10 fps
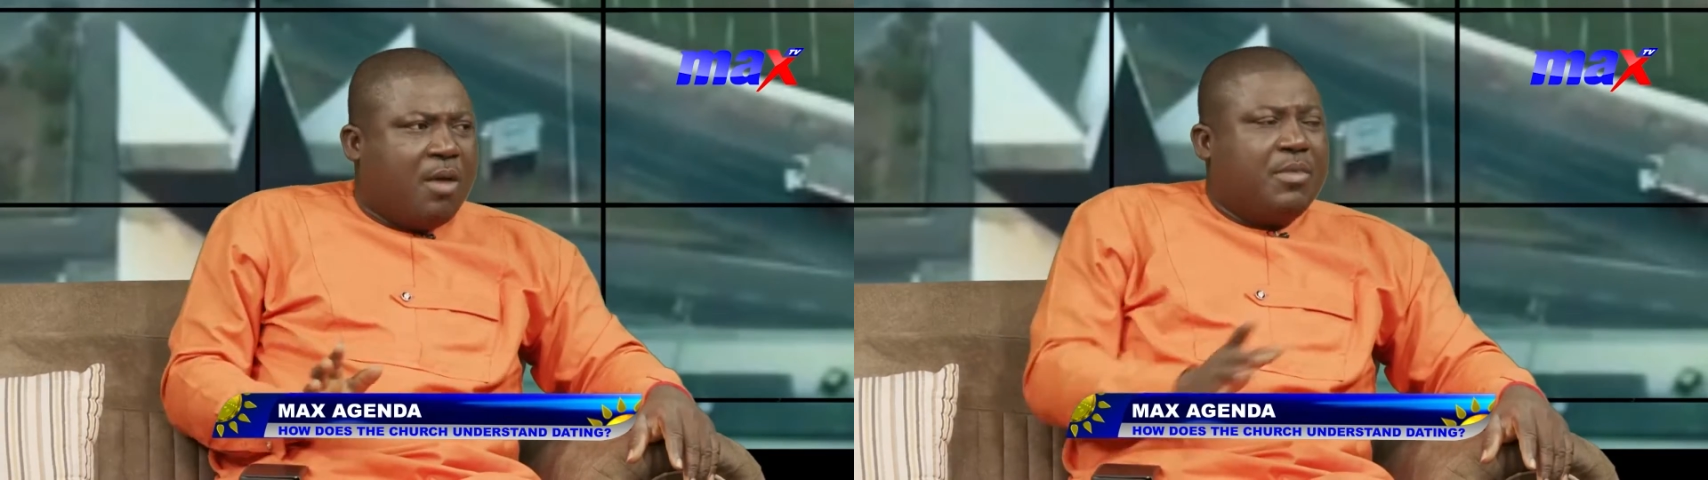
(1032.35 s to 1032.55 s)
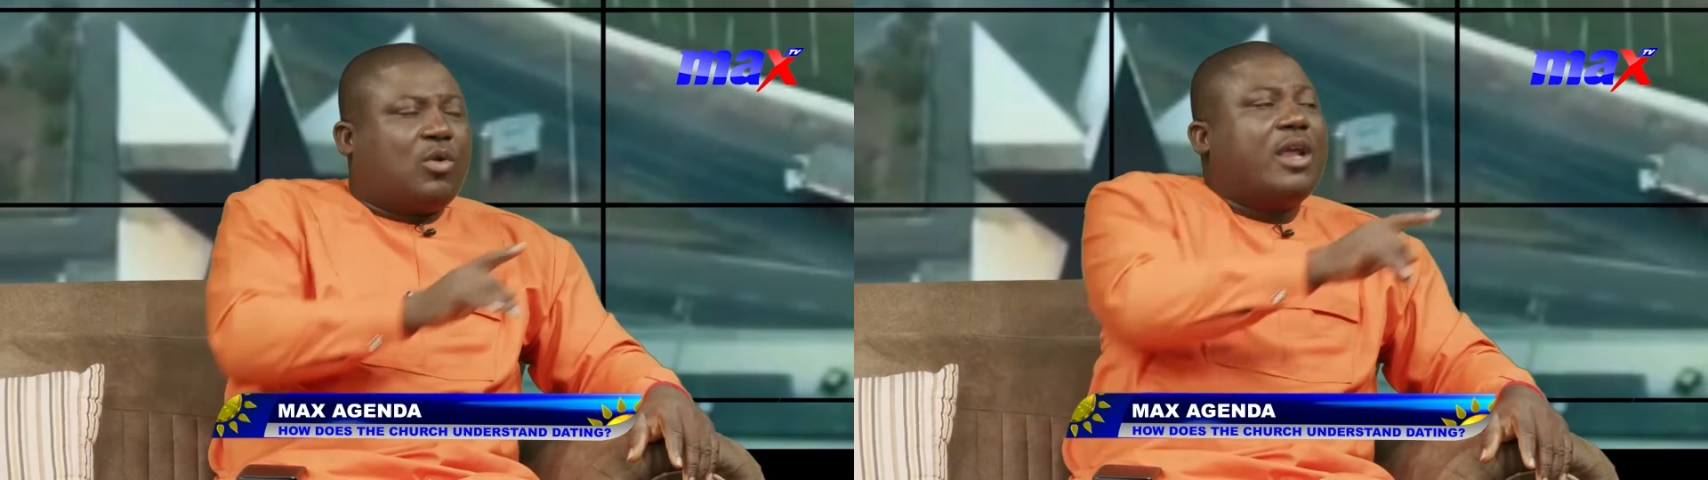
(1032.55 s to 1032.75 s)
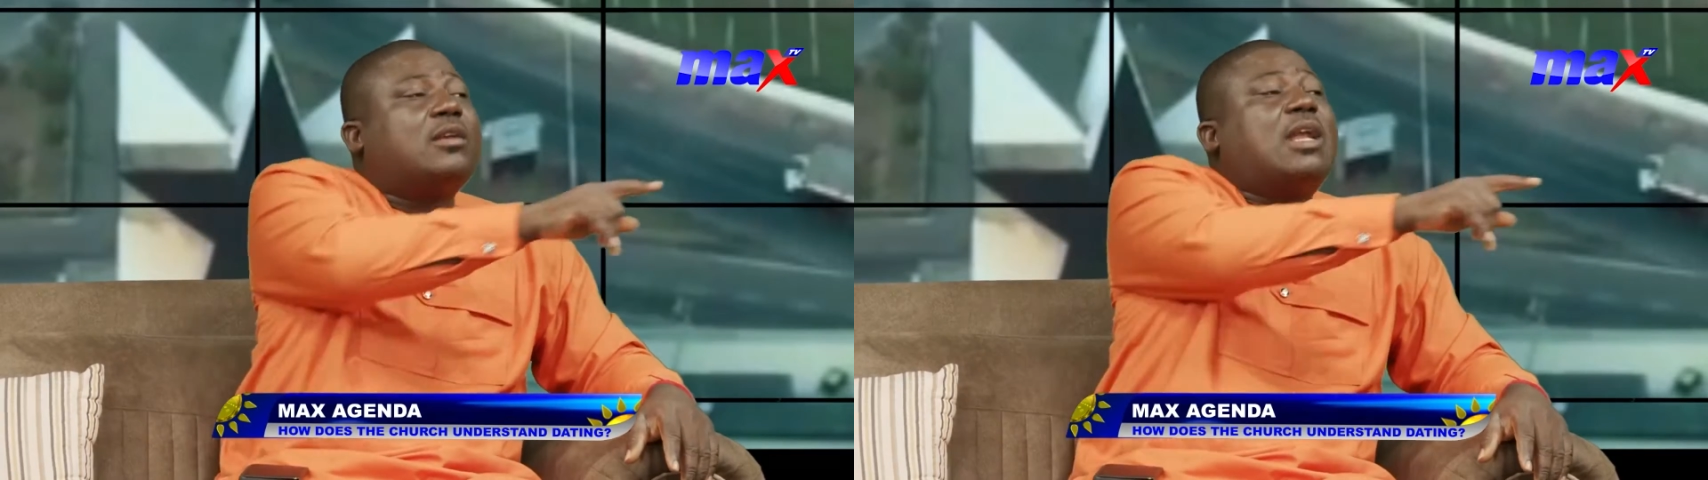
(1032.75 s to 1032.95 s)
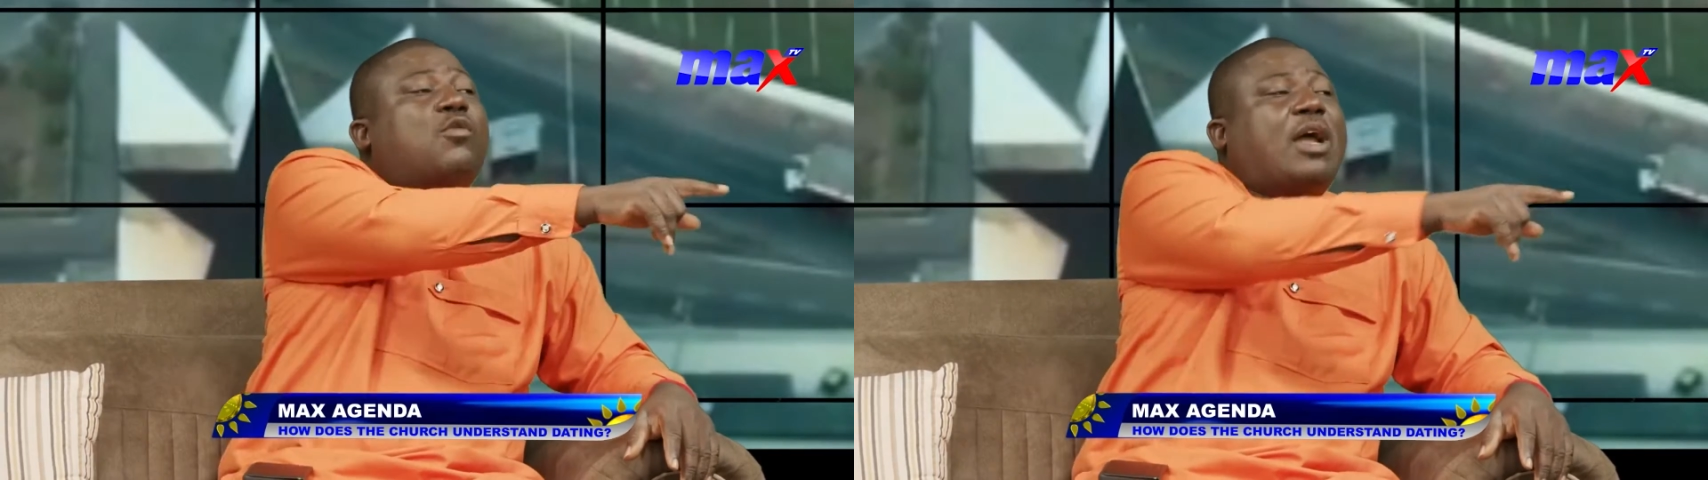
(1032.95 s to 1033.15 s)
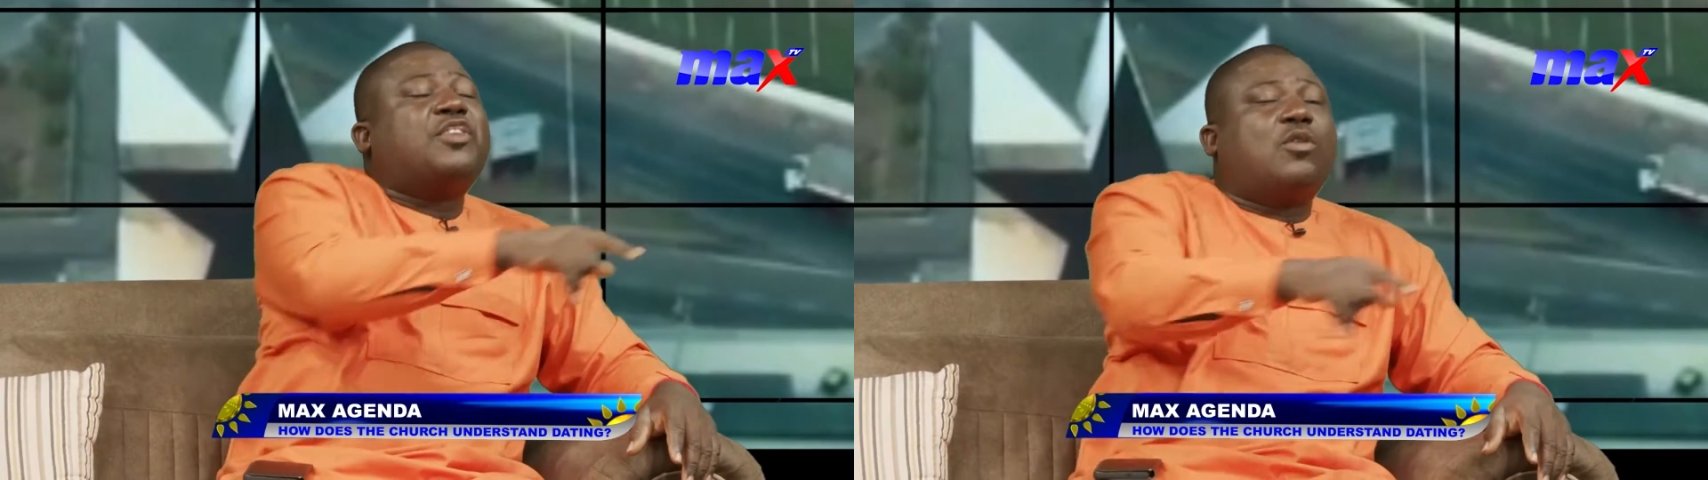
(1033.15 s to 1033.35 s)
because now
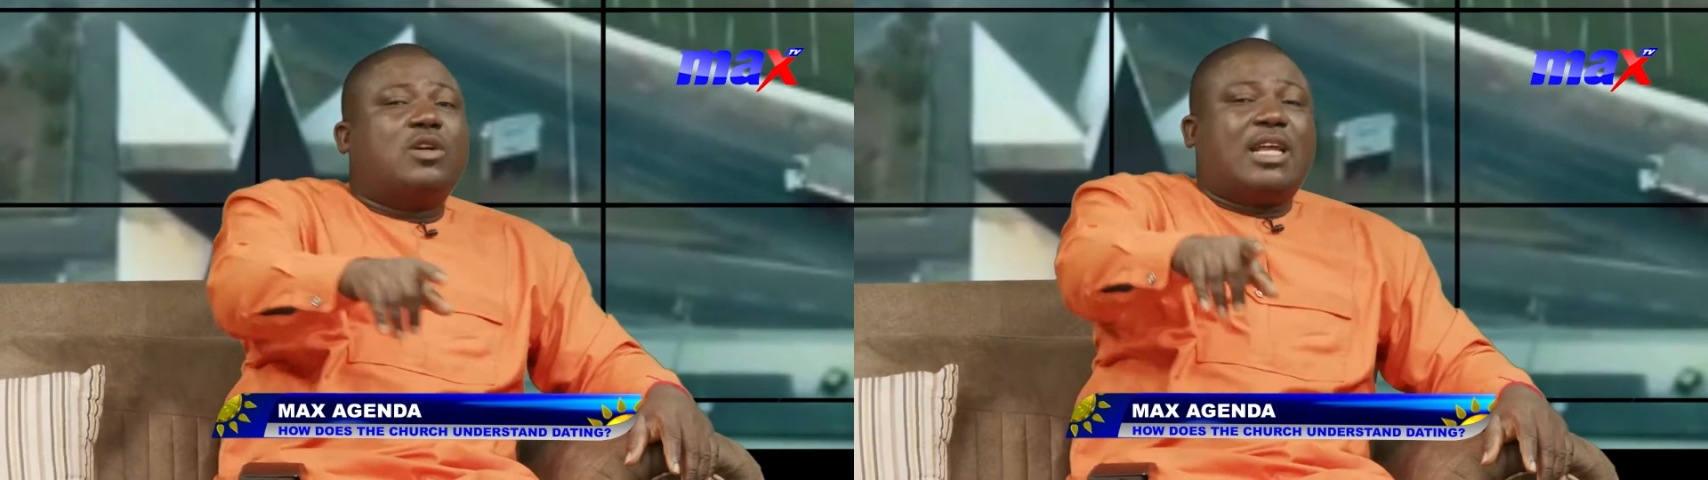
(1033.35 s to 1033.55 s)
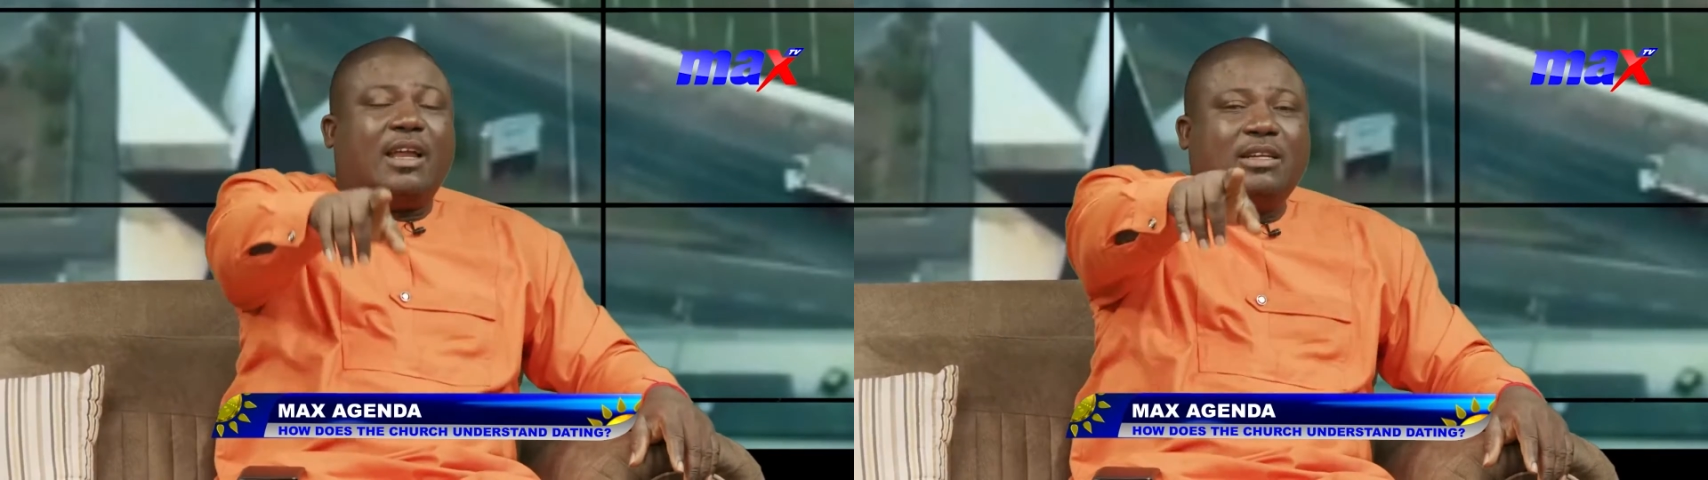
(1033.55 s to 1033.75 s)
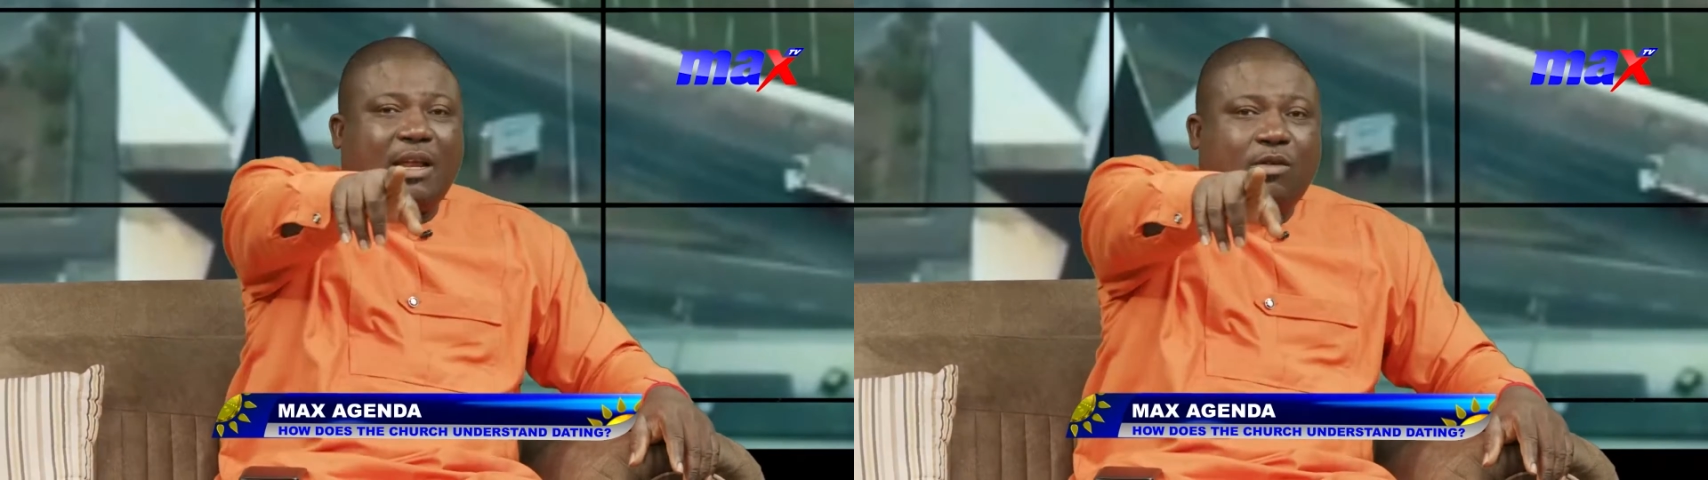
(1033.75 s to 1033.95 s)
what you hold that